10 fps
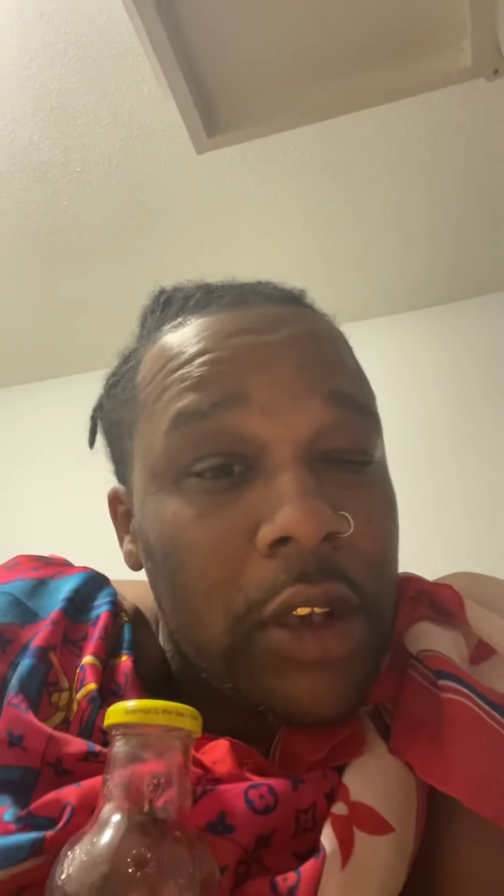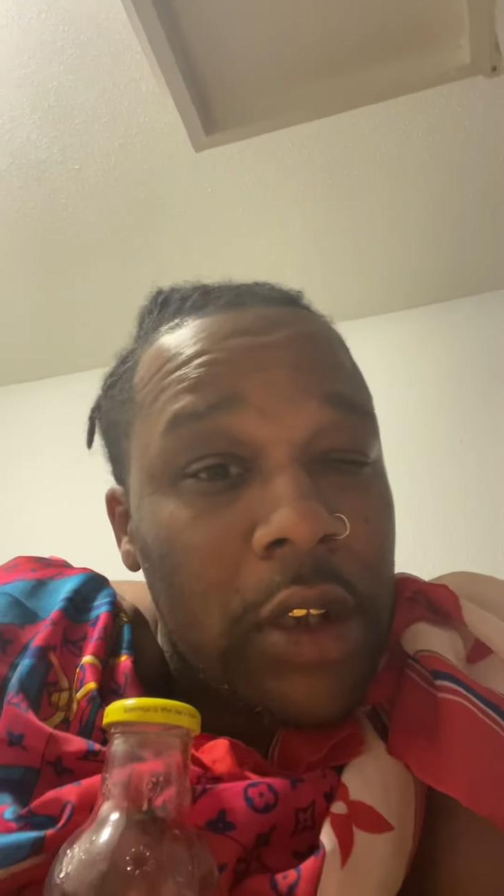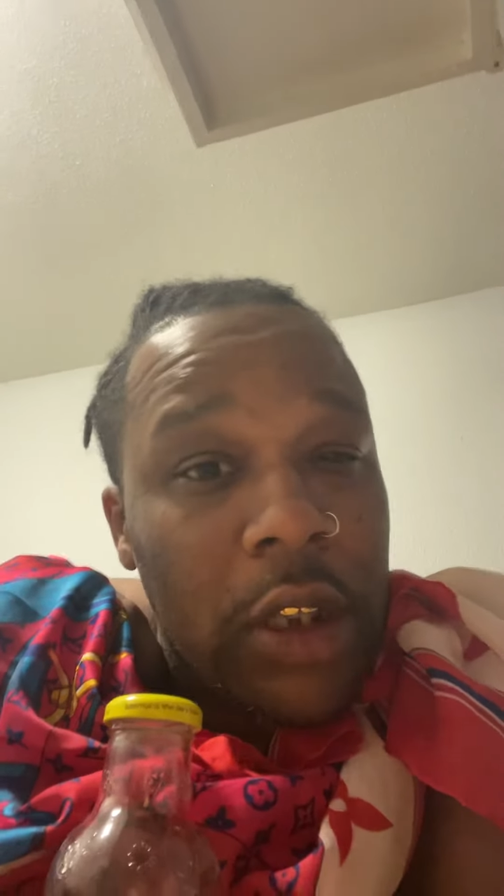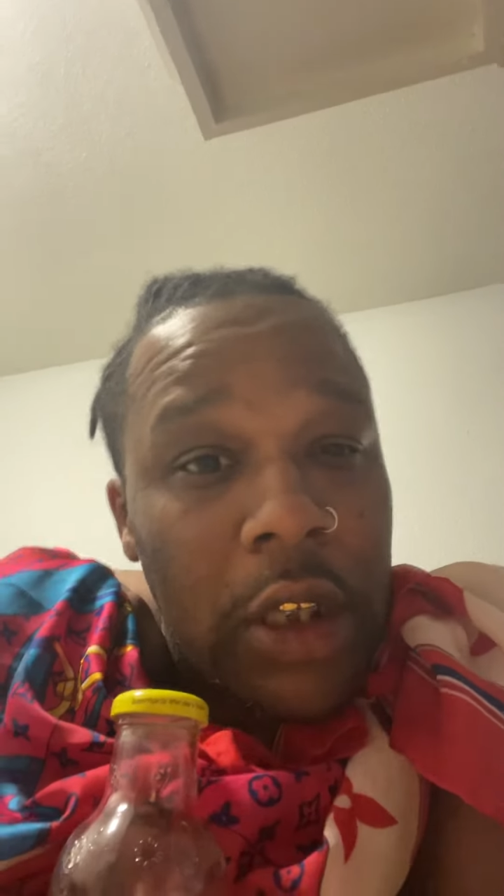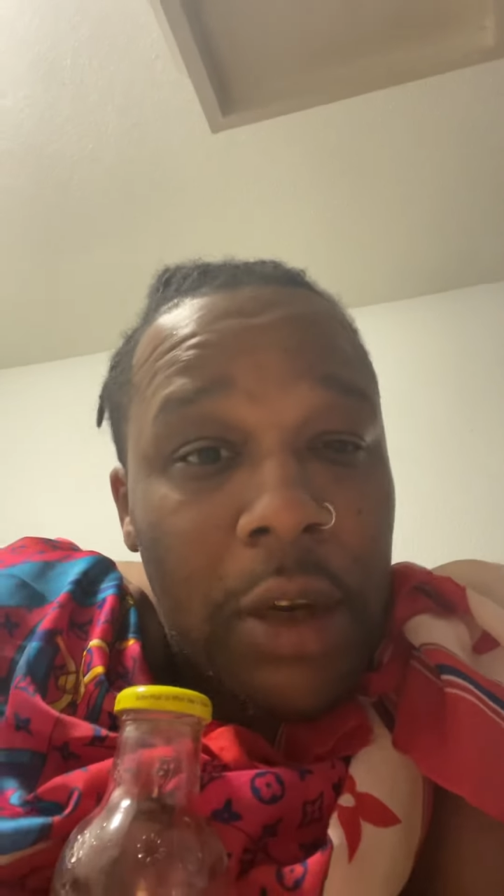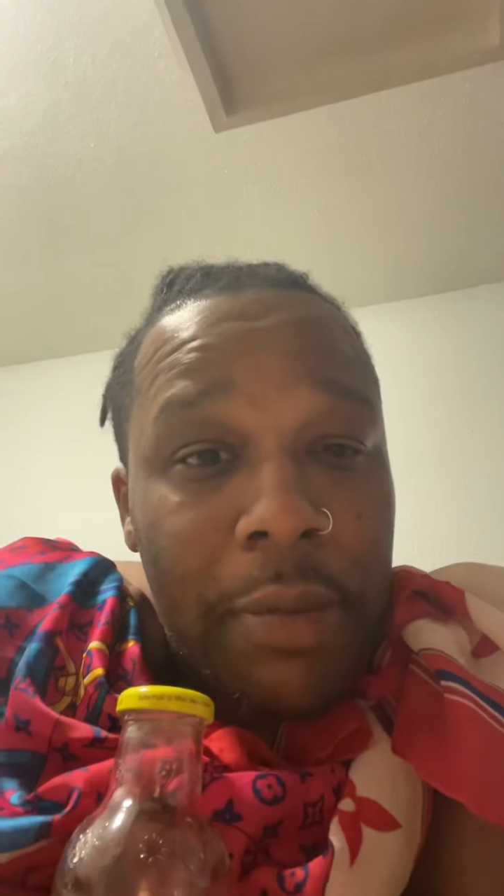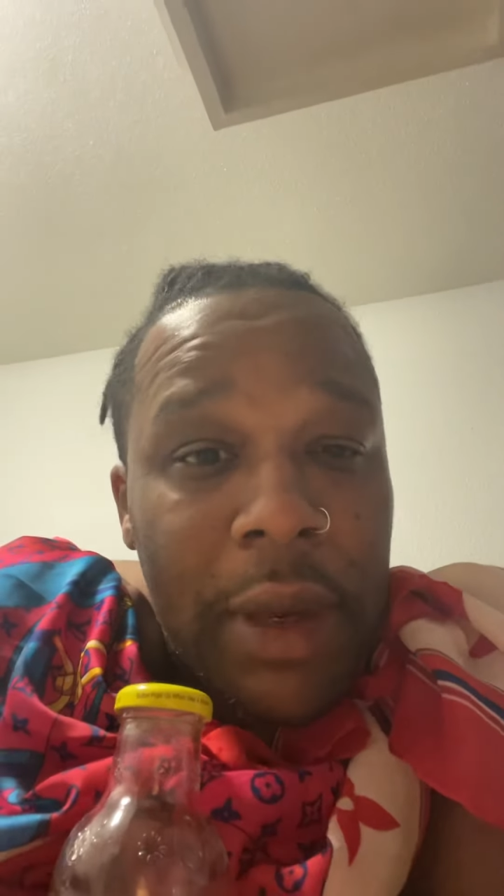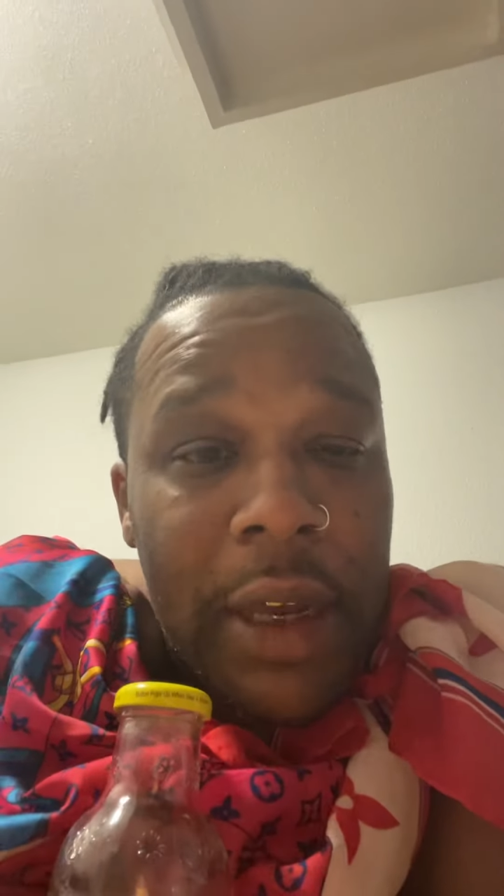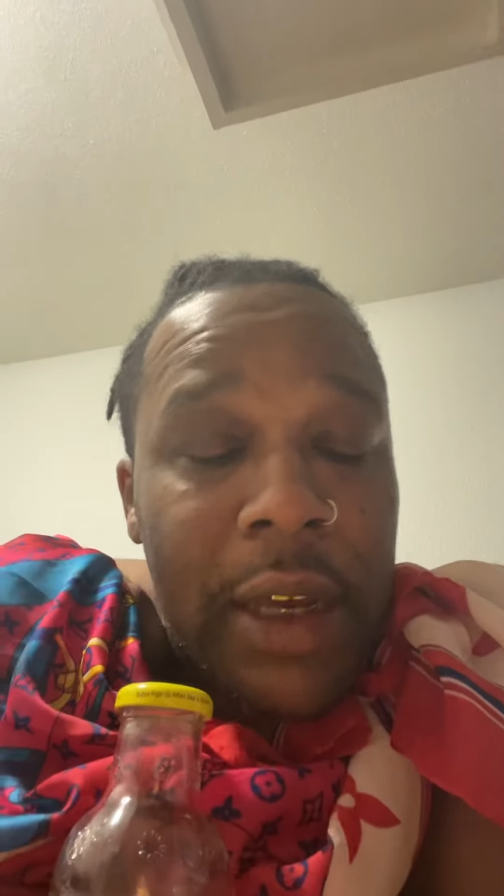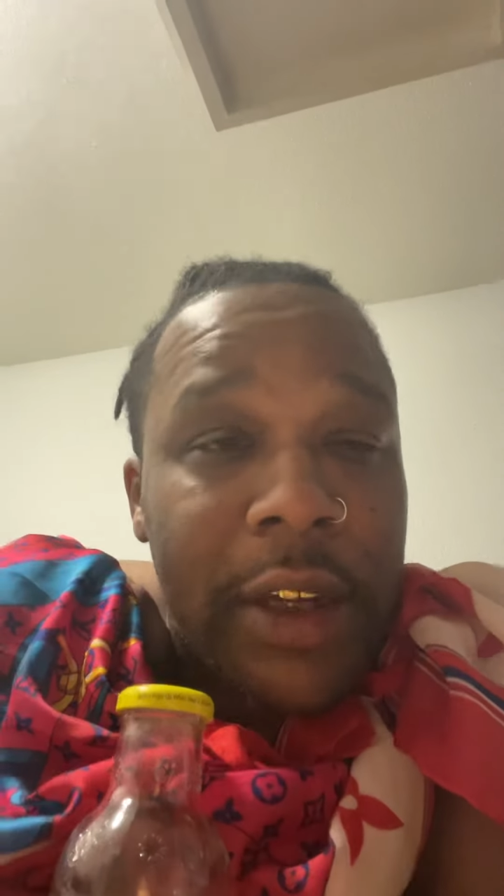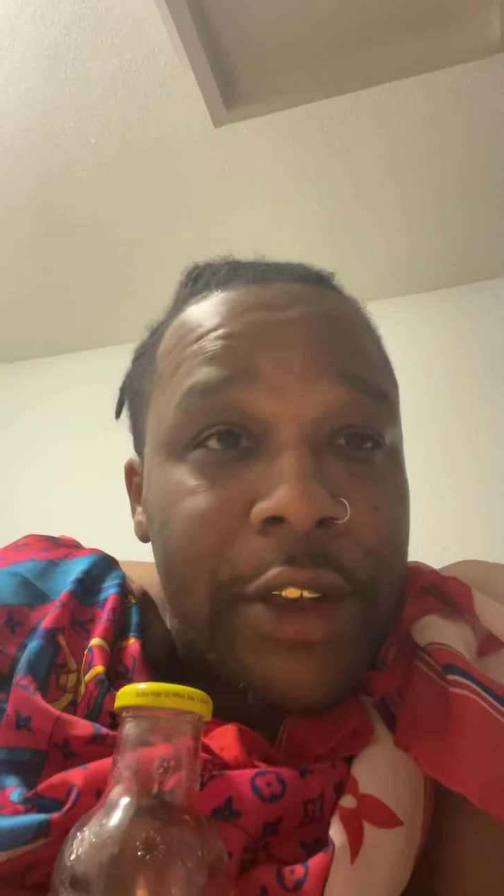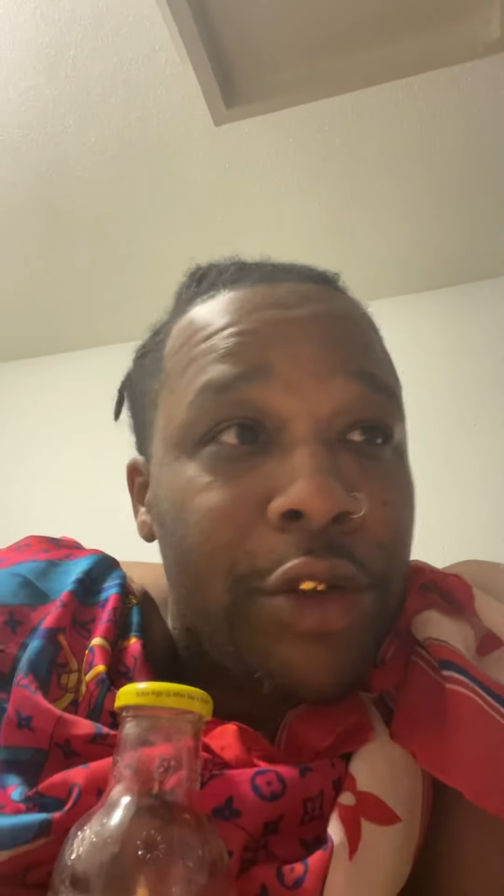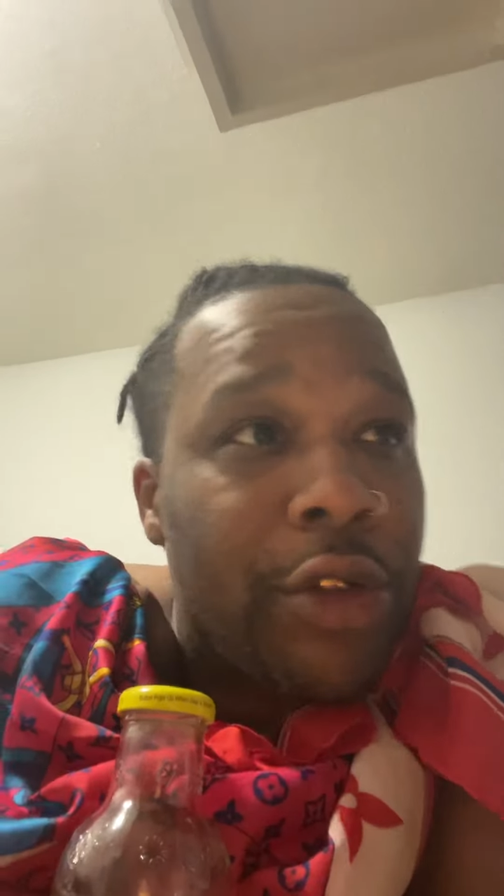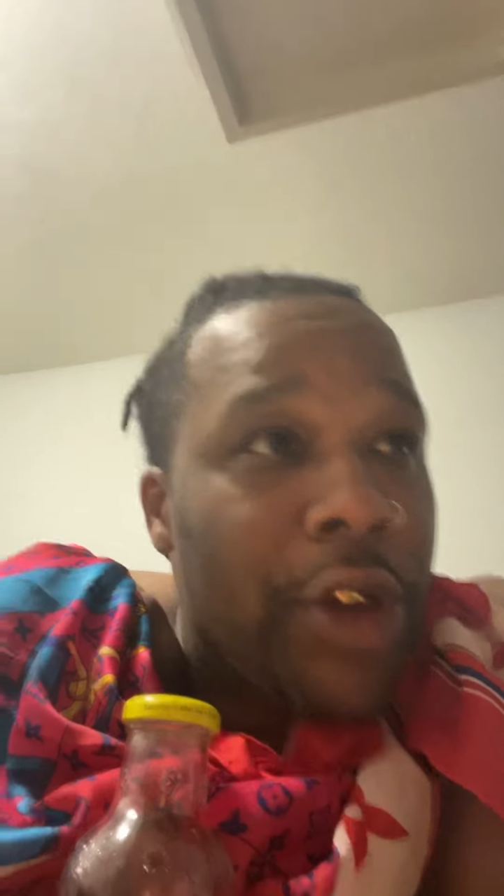young man, cause you